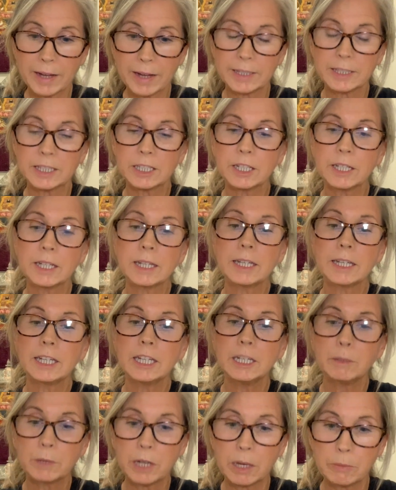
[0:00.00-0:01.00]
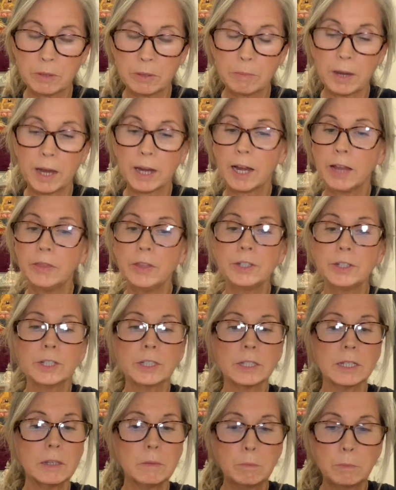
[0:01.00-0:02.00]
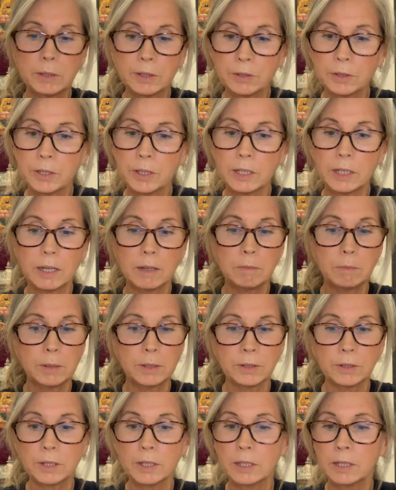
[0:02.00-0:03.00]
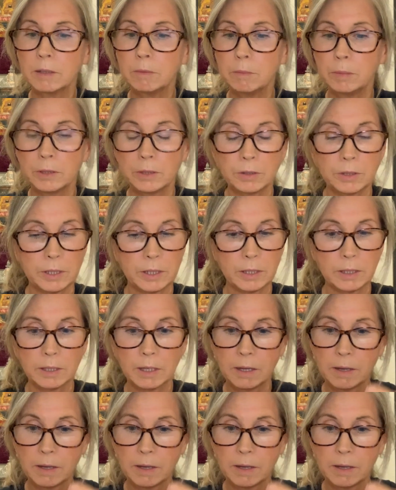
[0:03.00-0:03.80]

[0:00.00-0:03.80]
It's going to keep coming back. And they just keep building and building and building.